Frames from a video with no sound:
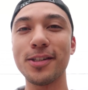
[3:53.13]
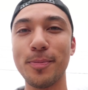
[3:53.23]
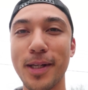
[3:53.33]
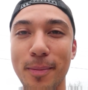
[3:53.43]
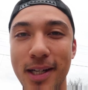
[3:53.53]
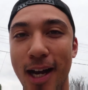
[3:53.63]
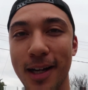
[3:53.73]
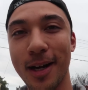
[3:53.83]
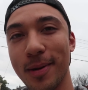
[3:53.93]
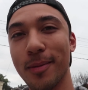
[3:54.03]
you not to become a car
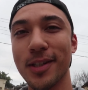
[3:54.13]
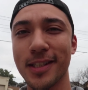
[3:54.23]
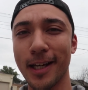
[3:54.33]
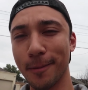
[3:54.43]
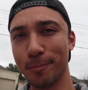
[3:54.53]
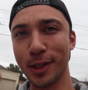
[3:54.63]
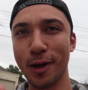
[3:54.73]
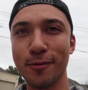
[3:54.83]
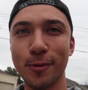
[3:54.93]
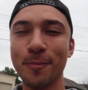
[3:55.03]
guy, but I'm just saying, be
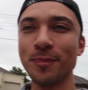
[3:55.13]
careful.